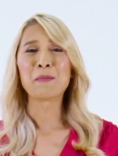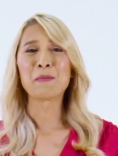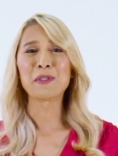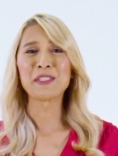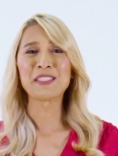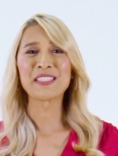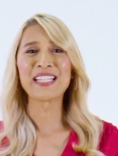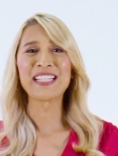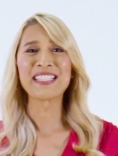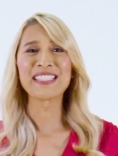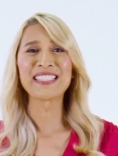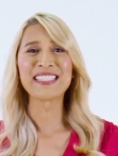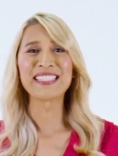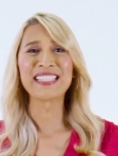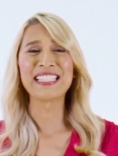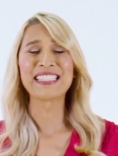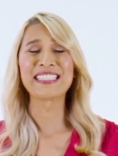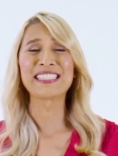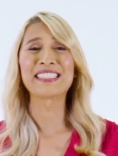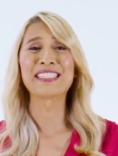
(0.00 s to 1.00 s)
presented
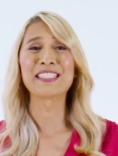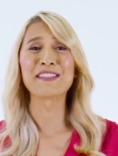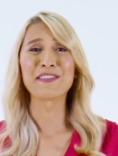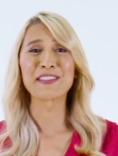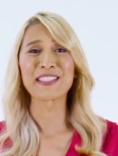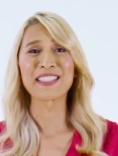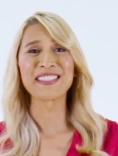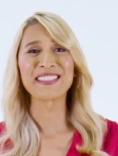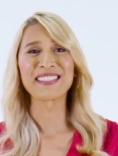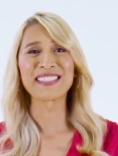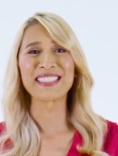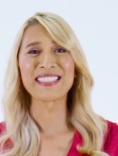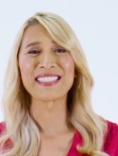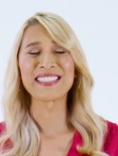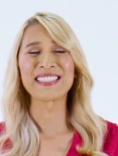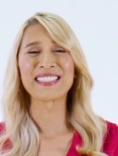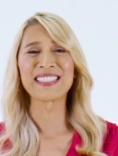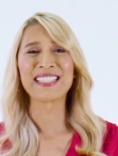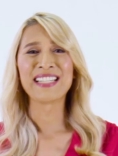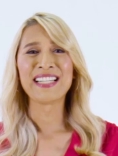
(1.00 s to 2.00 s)
its
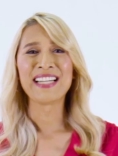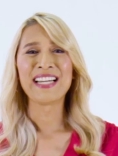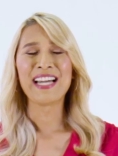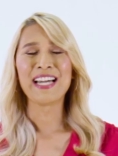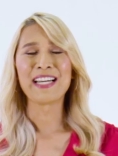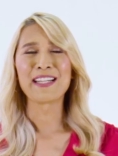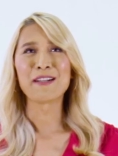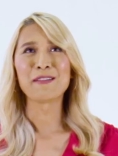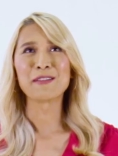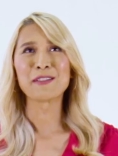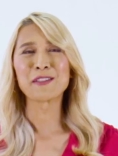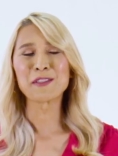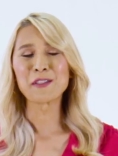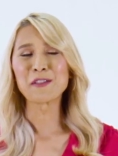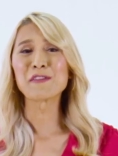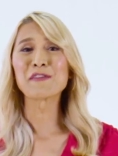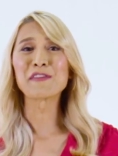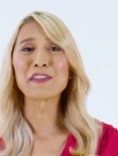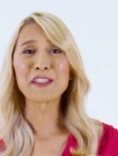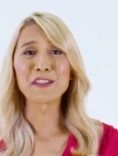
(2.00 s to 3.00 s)
difficulties, and I was so
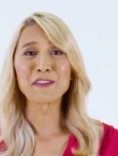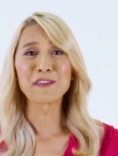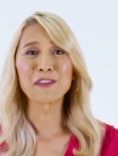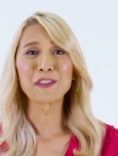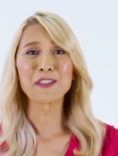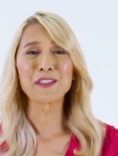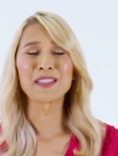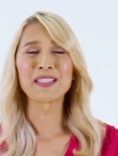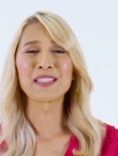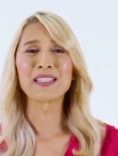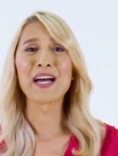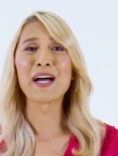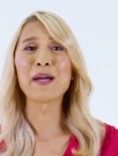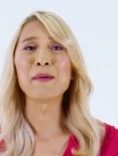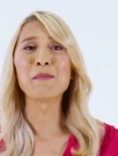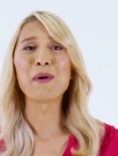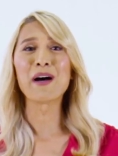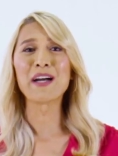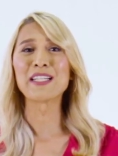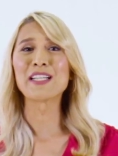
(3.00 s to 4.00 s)
fearful that I
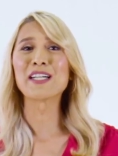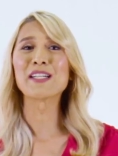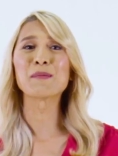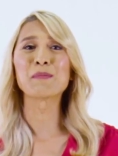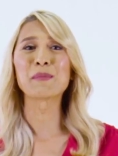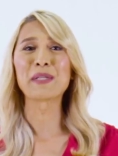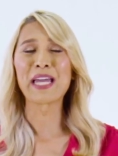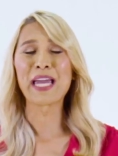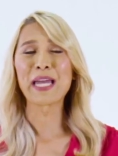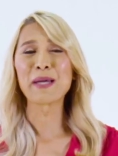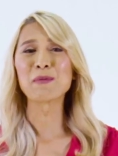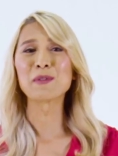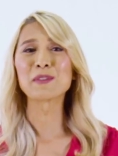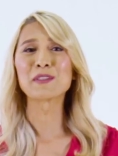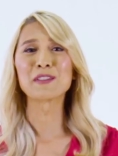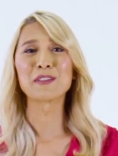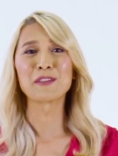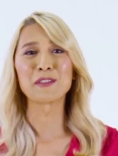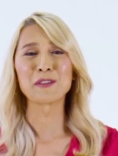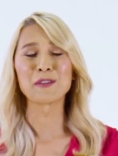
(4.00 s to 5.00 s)
might not be able
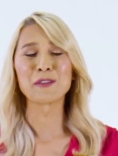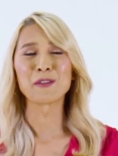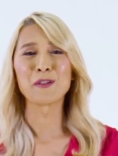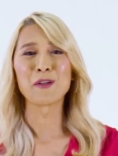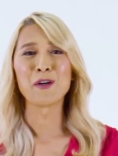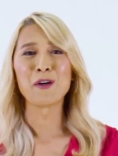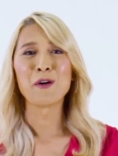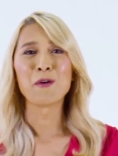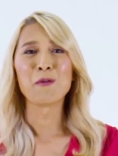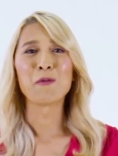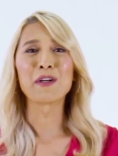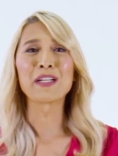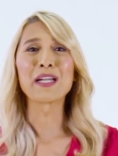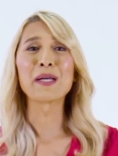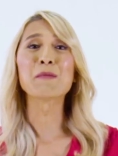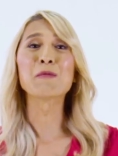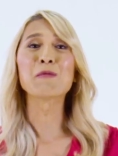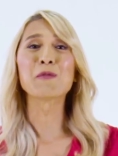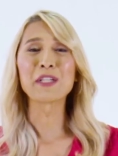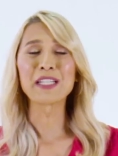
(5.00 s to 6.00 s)
to do what
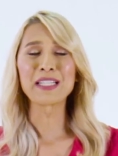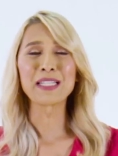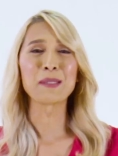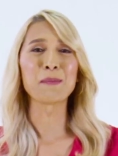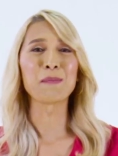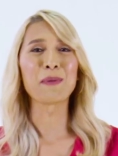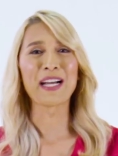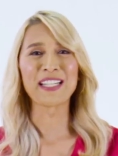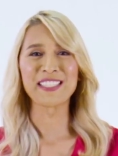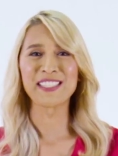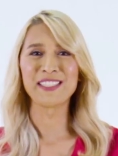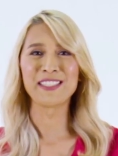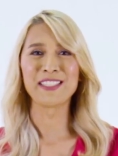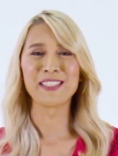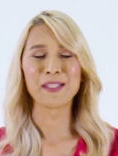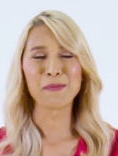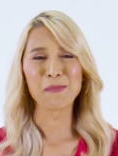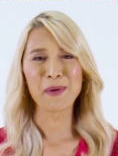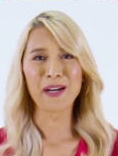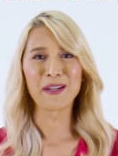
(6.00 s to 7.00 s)
I'm really
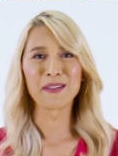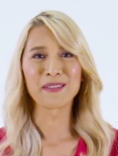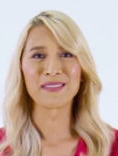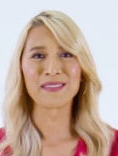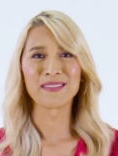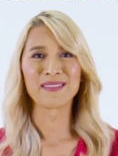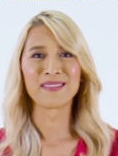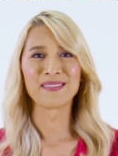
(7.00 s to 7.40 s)
passionate about.